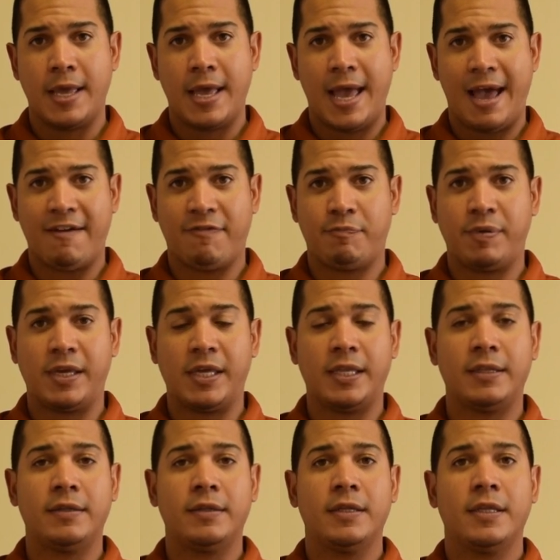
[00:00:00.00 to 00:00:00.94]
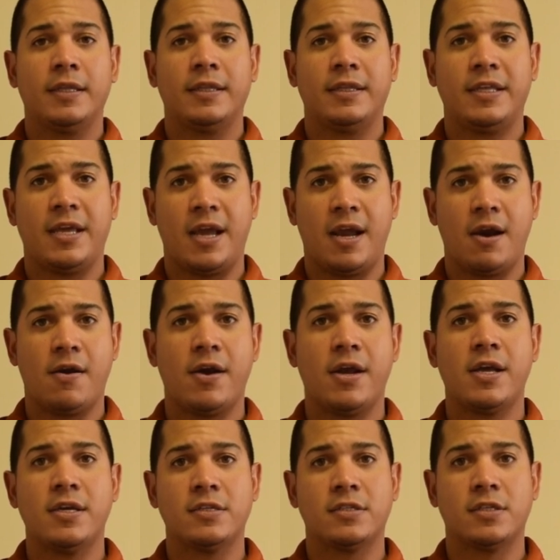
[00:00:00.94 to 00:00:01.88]
have been the
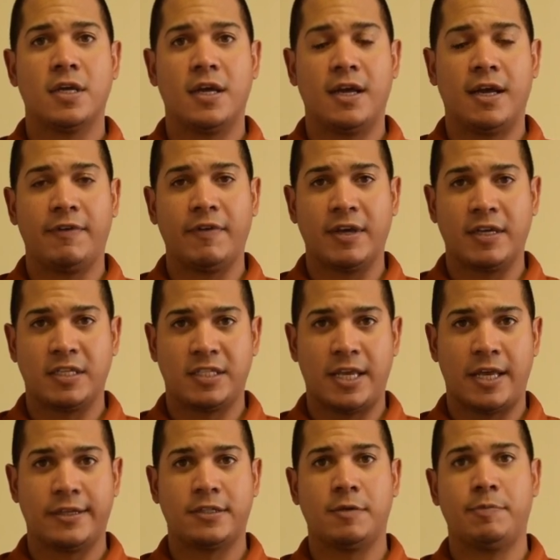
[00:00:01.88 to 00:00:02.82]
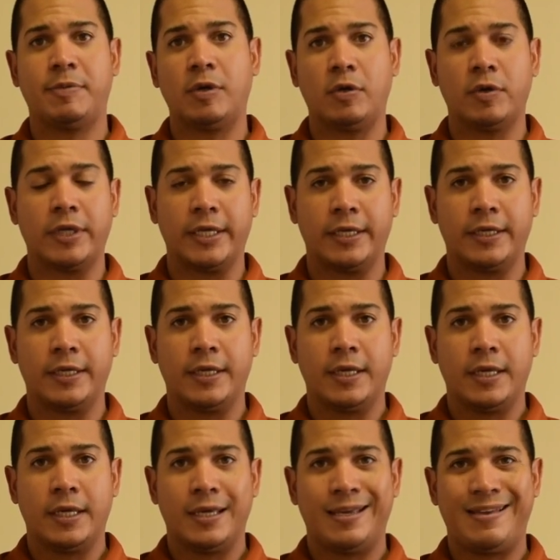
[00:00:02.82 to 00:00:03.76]
areas of accessibility.
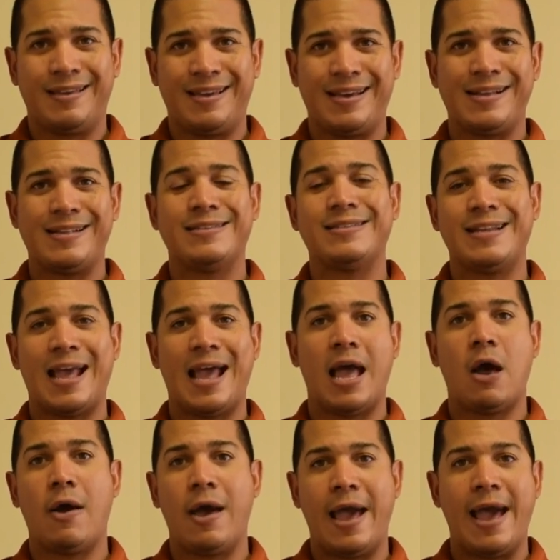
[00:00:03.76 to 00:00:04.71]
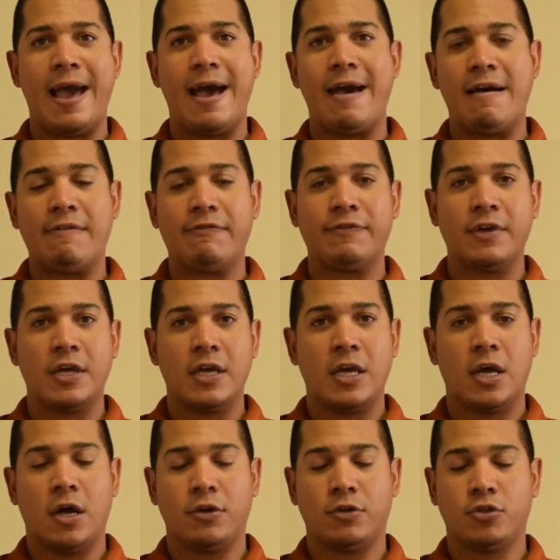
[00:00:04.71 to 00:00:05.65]
Kids now have
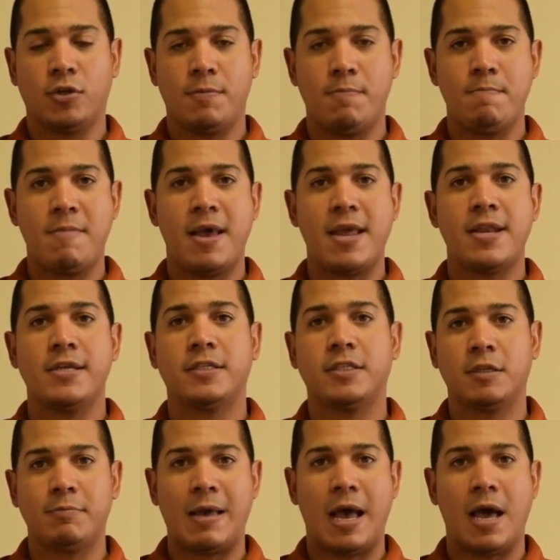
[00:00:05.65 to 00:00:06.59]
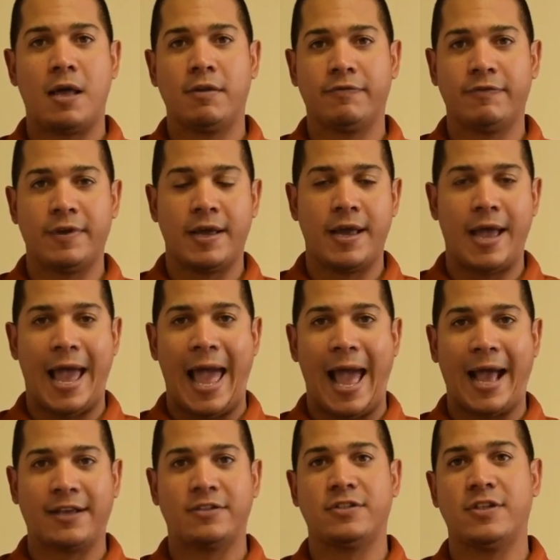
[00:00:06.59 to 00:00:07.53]
a tremendous amount of
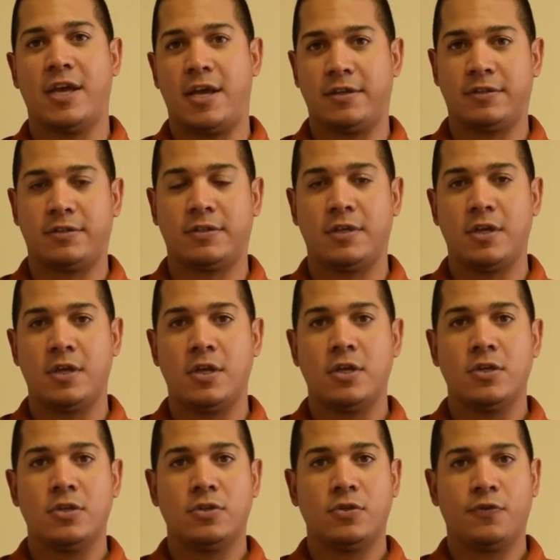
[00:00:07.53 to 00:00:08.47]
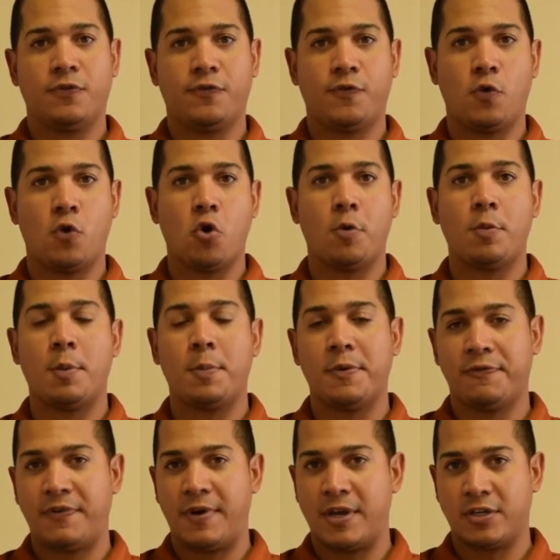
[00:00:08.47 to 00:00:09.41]
access to former
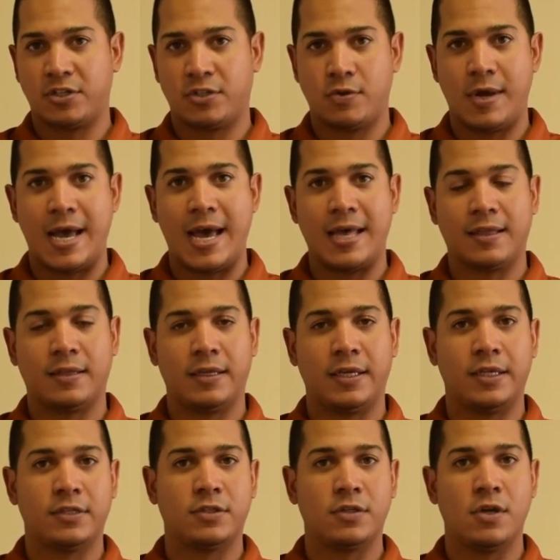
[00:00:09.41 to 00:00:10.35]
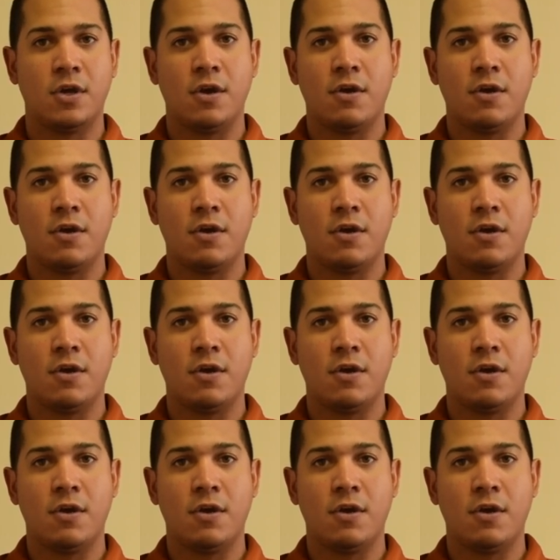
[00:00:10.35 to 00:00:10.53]
professional athletes,